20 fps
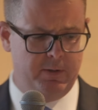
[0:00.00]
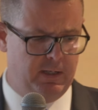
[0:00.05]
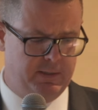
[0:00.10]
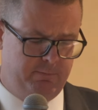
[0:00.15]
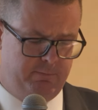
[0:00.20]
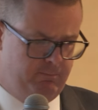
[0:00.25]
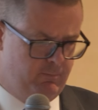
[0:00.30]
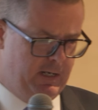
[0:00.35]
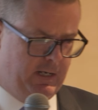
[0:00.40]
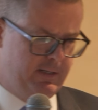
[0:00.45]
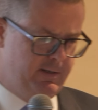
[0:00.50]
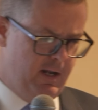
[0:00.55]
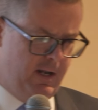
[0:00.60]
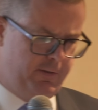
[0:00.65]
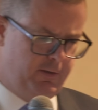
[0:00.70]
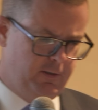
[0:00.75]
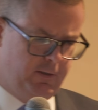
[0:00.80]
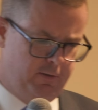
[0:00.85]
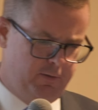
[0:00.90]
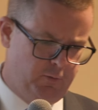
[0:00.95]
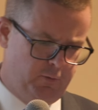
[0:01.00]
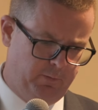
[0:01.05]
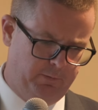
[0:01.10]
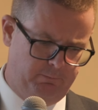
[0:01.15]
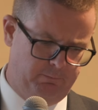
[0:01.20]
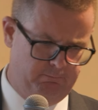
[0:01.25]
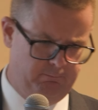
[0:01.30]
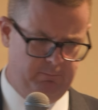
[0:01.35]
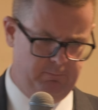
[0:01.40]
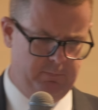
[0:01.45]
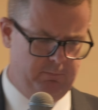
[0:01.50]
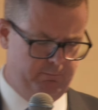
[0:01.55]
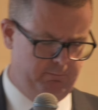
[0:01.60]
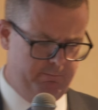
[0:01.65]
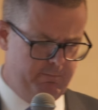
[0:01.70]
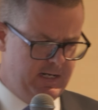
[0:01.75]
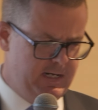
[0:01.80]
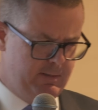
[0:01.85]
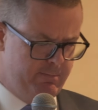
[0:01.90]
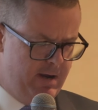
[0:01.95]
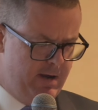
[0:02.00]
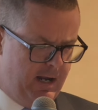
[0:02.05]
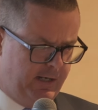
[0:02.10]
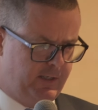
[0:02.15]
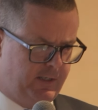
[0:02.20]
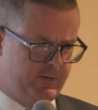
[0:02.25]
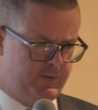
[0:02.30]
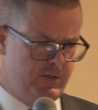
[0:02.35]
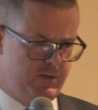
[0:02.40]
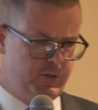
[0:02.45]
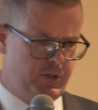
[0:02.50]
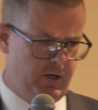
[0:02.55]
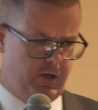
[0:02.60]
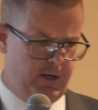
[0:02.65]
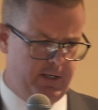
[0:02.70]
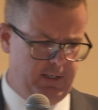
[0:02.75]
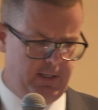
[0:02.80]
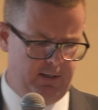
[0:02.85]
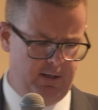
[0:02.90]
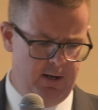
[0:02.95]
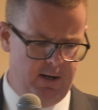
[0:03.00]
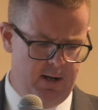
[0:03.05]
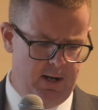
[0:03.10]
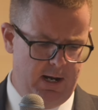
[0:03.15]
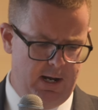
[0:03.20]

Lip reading: I had nothing to do with meat markets in China,